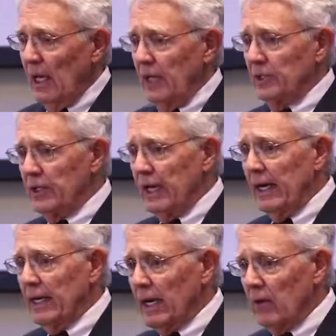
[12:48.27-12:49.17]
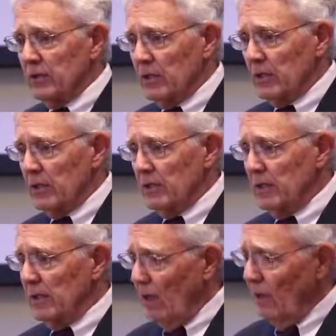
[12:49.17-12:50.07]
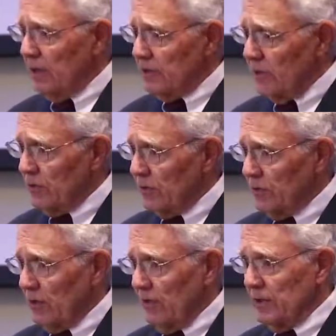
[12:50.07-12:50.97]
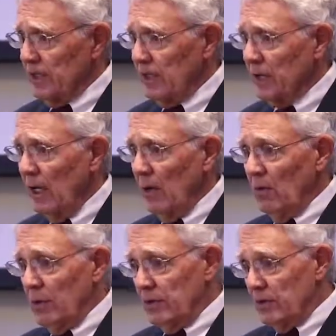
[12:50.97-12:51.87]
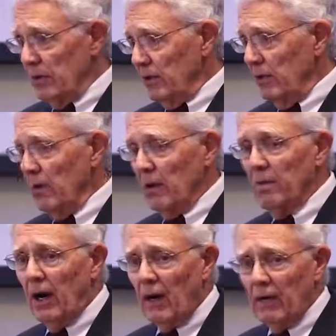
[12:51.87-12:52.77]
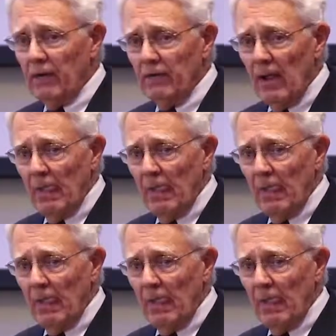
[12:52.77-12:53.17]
and genetic counselors, and all the social services, which you are part of.